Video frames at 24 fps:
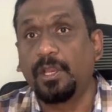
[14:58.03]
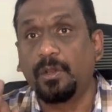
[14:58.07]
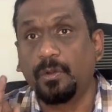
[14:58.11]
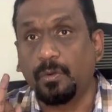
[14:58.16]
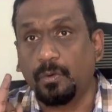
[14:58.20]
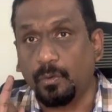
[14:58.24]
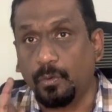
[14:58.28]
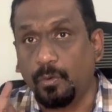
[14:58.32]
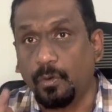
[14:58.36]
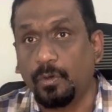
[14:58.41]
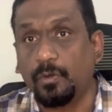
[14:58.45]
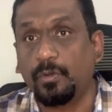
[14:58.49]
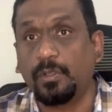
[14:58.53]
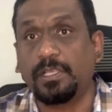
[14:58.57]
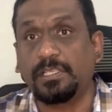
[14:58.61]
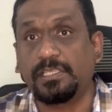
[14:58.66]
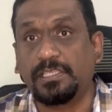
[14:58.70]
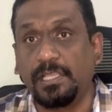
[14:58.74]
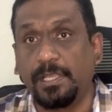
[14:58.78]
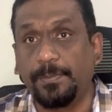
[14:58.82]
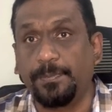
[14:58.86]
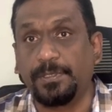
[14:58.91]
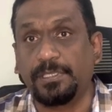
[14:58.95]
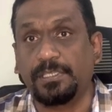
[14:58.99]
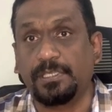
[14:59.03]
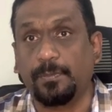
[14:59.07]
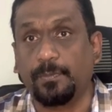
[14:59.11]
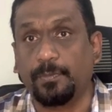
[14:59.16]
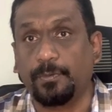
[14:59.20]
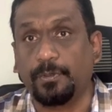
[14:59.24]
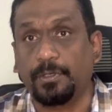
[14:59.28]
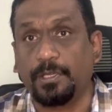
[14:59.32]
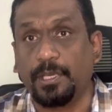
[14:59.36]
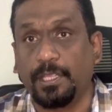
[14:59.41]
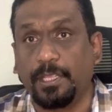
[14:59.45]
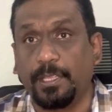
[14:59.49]
to go to SAP
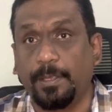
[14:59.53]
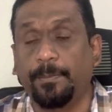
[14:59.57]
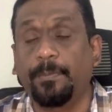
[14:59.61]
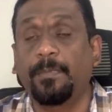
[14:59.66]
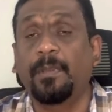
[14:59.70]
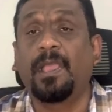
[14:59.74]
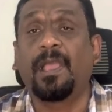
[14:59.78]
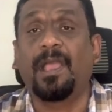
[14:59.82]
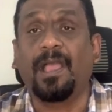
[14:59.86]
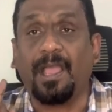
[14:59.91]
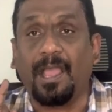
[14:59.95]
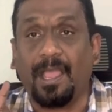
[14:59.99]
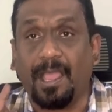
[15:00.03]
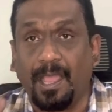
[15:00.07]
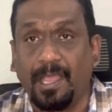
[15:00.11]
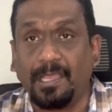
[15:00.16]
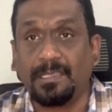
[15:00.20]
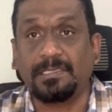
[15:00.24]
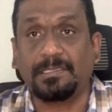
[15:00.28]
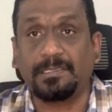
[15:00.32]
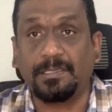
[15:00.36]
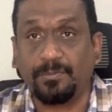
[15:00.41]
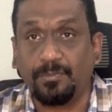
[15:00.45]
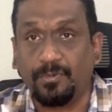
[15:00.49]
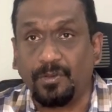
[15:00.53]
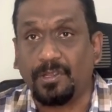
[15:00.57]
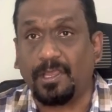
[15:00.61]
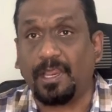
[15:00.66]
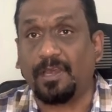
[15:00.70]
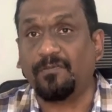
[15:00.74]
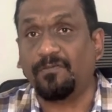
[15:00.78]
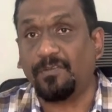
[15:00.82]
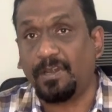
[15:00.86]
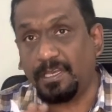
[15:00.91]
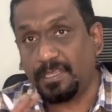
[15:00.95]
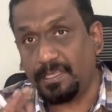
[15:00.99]
support team, ask them to
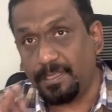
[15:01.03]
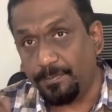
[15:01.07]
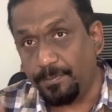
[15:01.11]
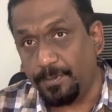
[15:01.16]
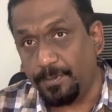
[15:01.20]
convert them